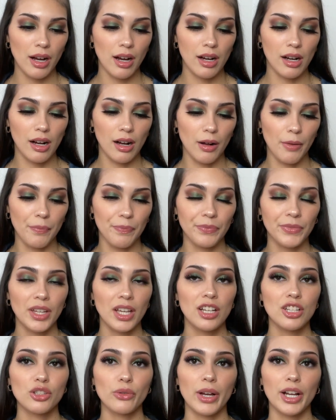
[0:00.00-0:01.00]

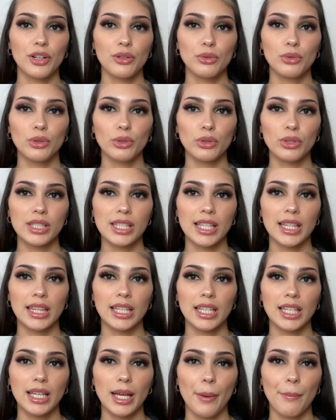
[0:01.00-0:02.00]
So I Googled
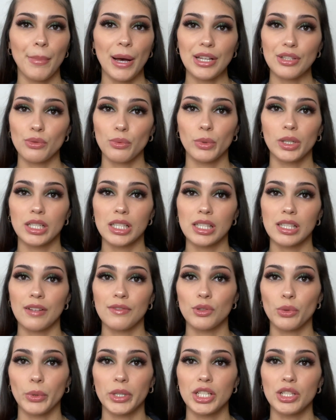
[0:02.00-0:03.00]
the best ones of
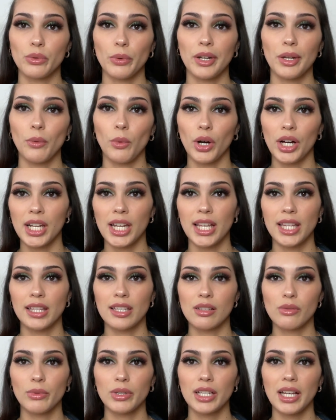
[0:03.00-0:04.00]
2021 and
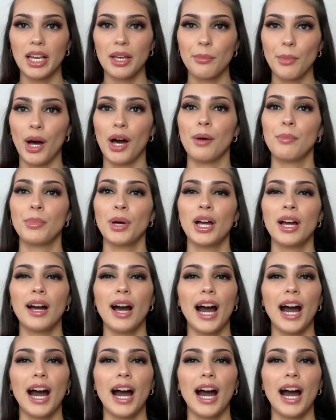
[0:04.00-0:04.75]
this one came up.